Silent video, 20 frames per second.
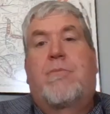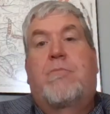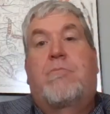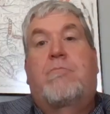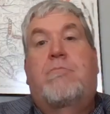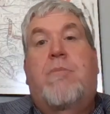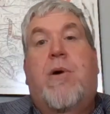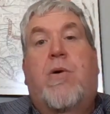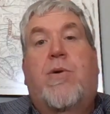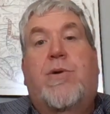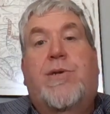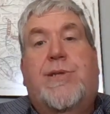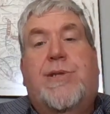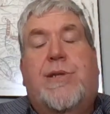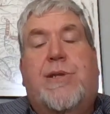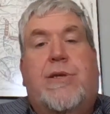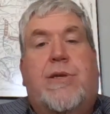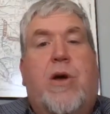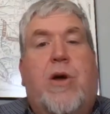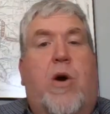
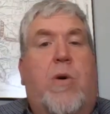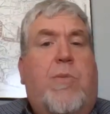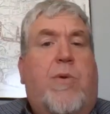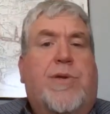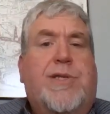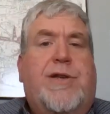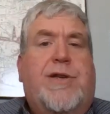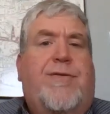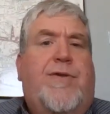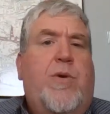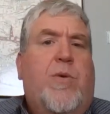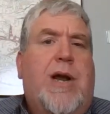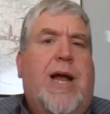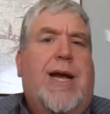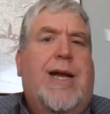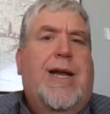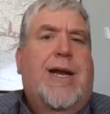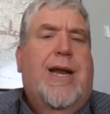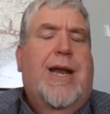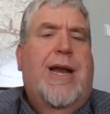Most nobles, if you were
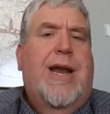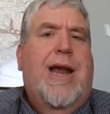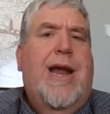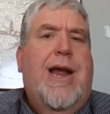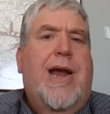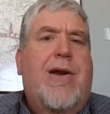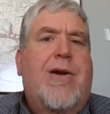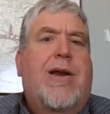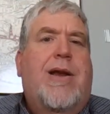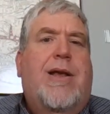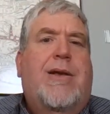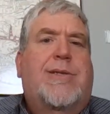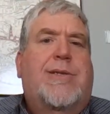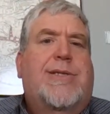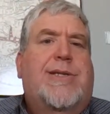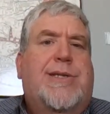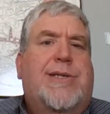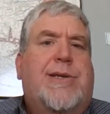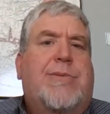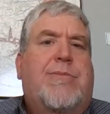not going to inherit a
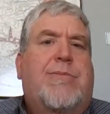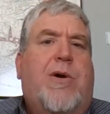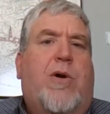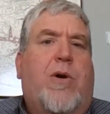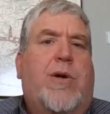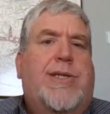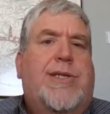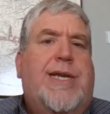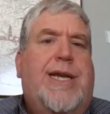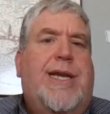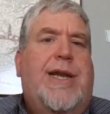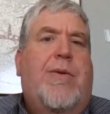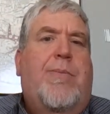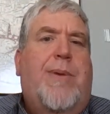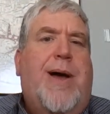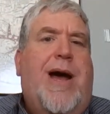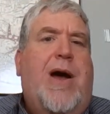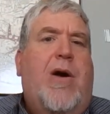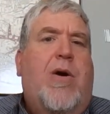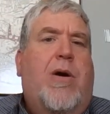system or a seat
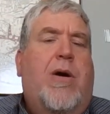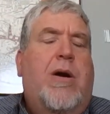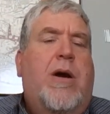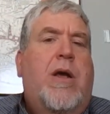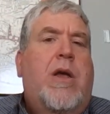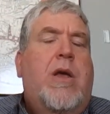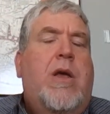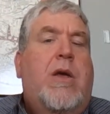of power,